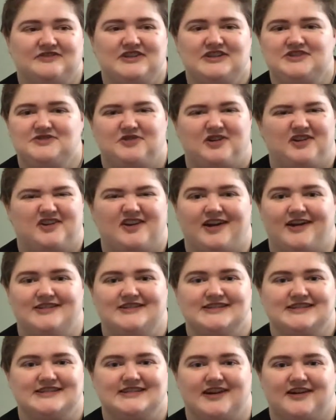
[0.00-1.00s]
do all kinds
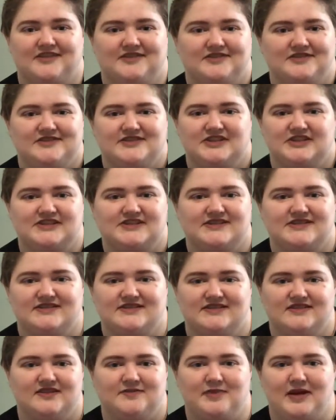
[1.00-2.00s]
of stuff just
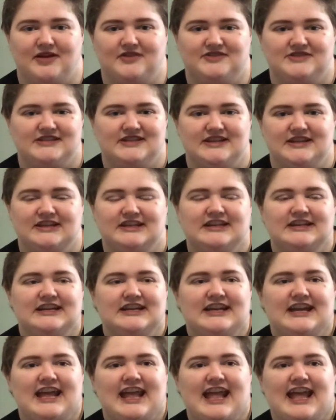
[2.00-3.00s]
about tea,
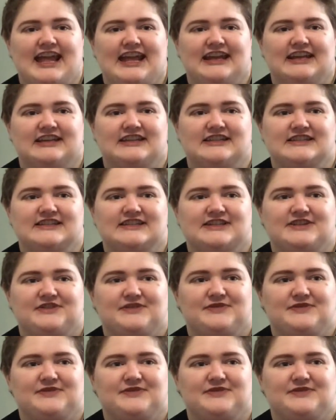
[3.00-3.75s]
and